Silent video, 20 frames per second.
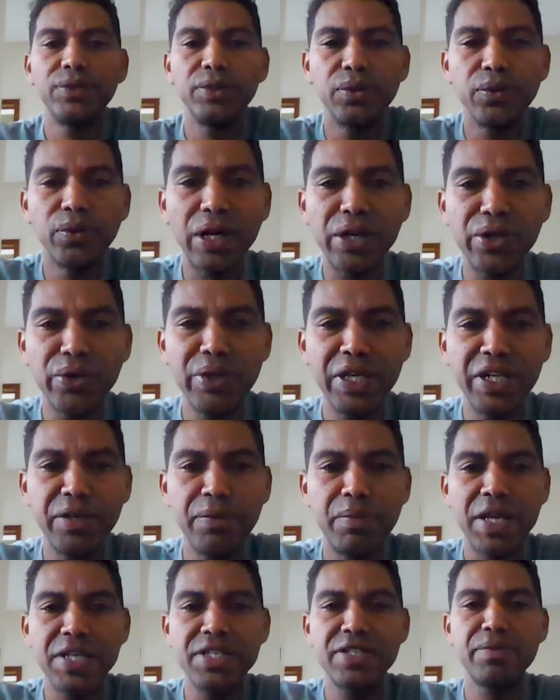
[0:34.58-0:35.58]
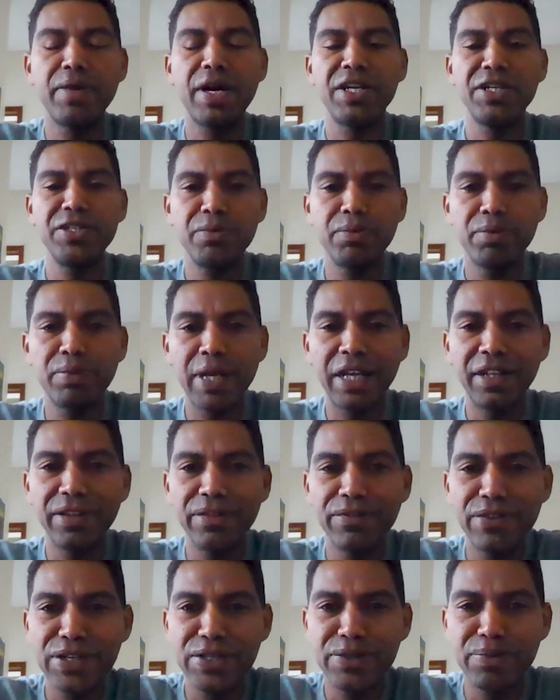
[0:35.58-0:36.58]
why do we need basin management plan in the
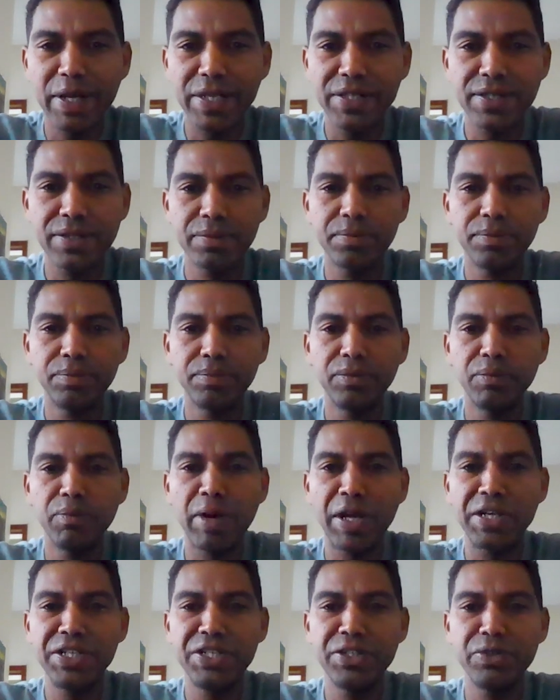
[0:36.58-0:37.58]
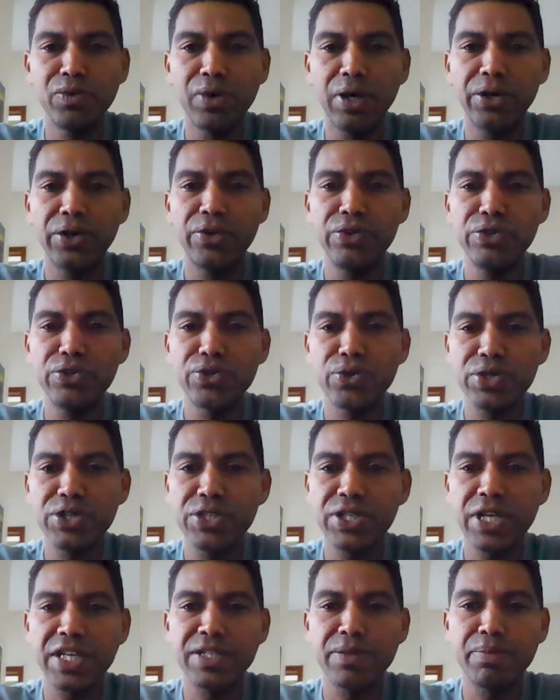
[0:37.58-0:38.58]
first place? Managing water resources
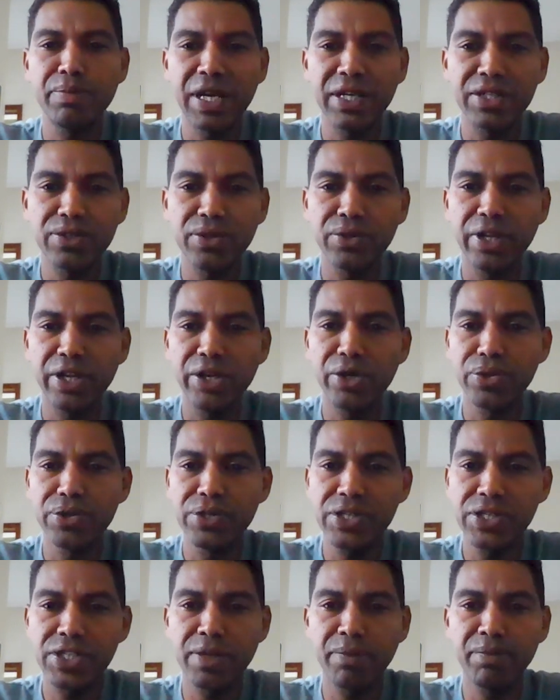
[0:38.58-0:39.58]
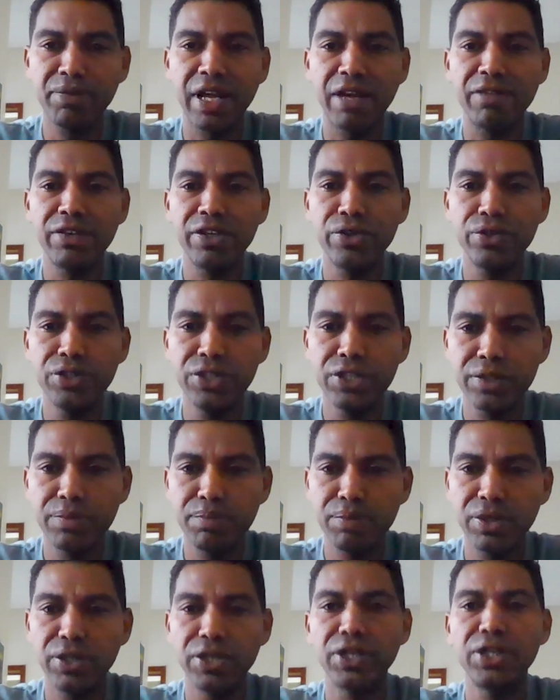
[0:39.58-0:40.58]
has impacts on the ecosystem, livelihoods,
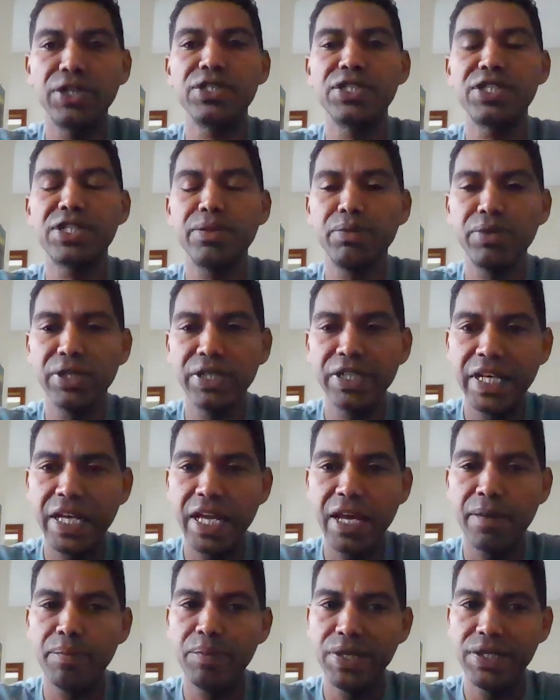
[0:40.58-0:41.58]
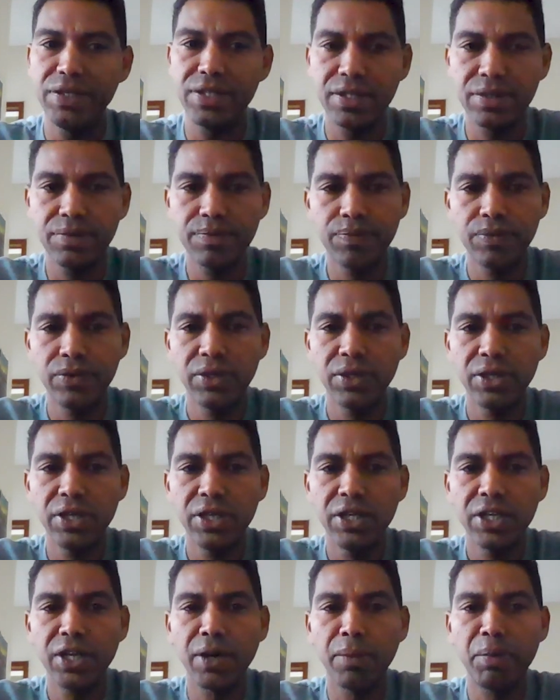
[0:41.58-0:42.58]
political stability, and peace.
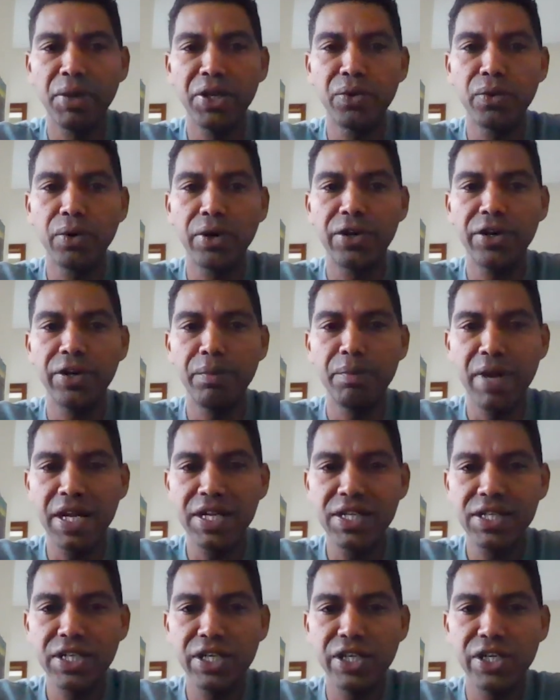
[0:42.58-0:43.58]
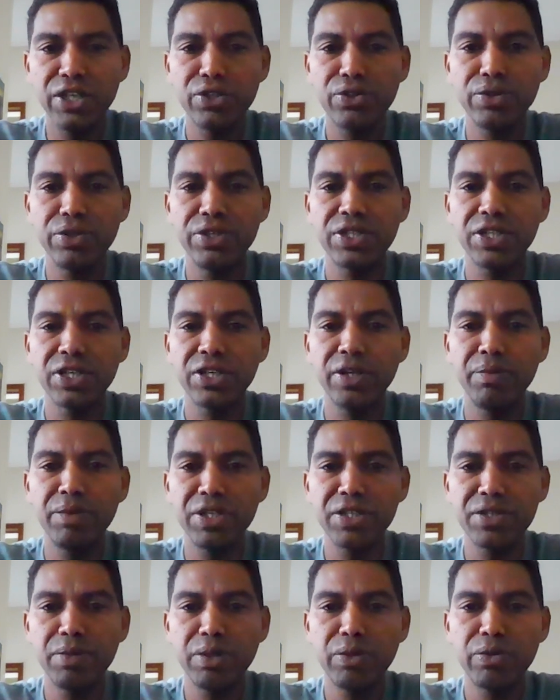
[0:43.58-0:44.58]
Competing water demands can lead to
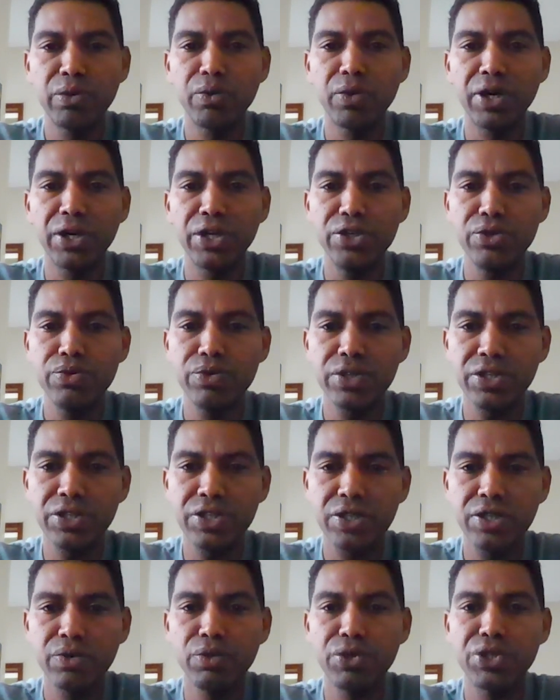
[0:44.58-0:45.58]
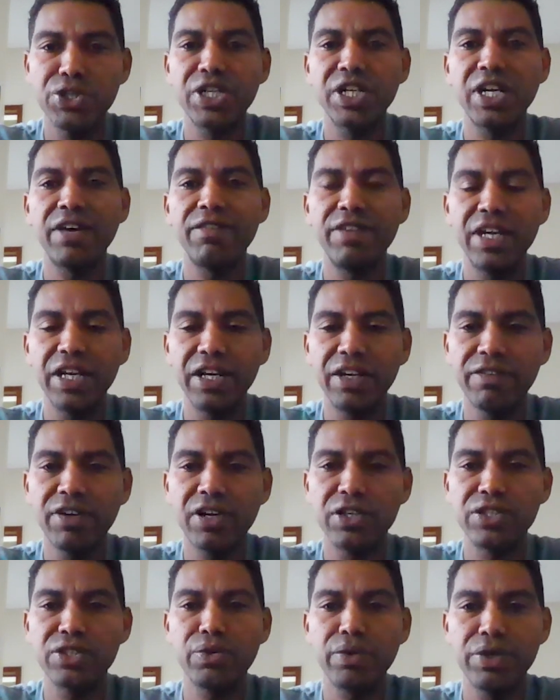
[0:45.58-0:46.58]
disagreements between water users, which can have negative
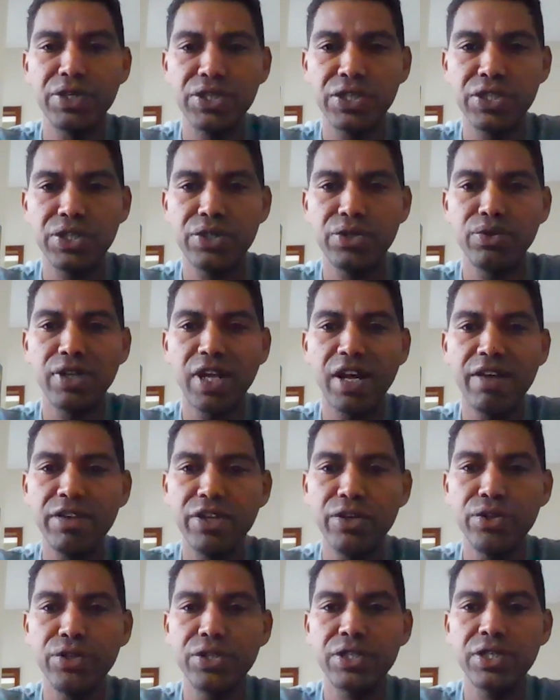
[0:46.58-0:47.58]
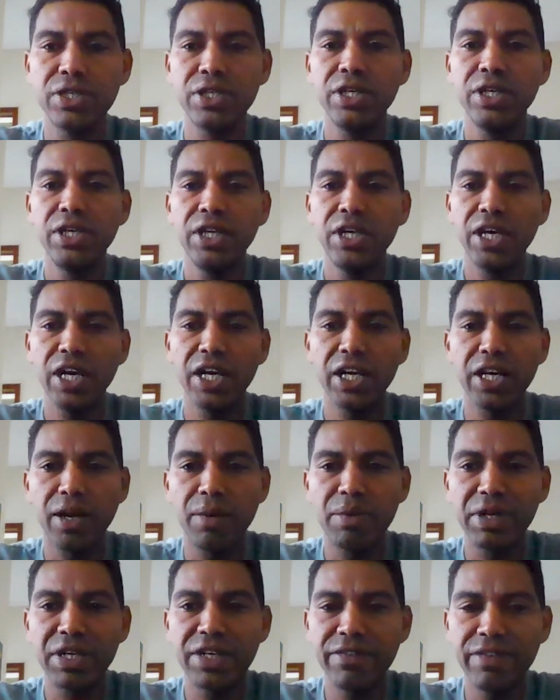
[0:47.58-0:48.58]
consequences to livelihoods,
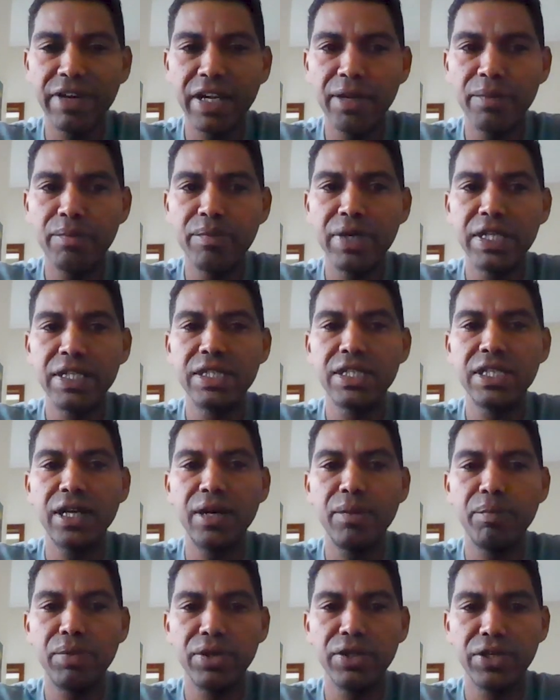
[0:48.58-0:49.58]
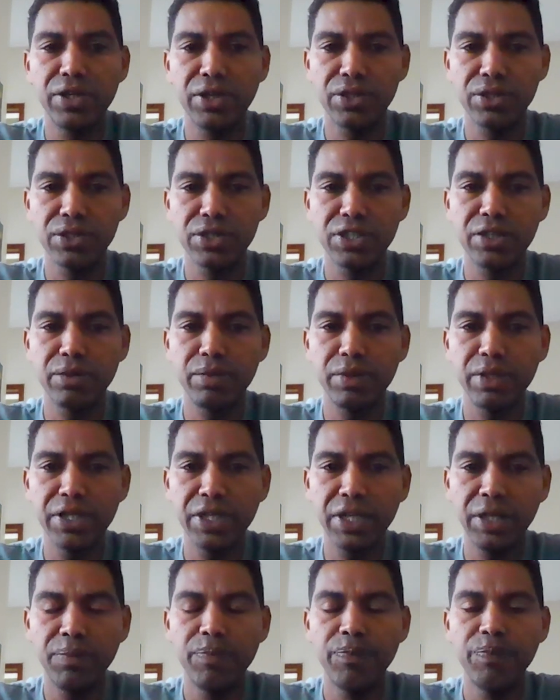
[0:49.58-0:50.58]
economic development, and political
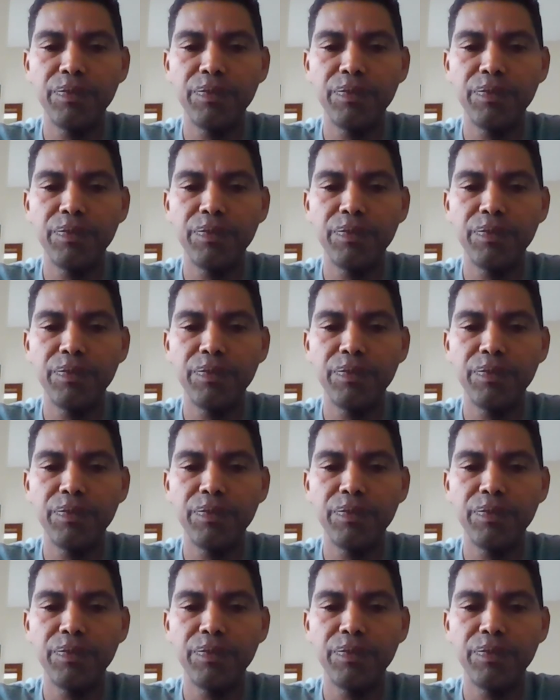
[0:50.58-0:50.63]
stability.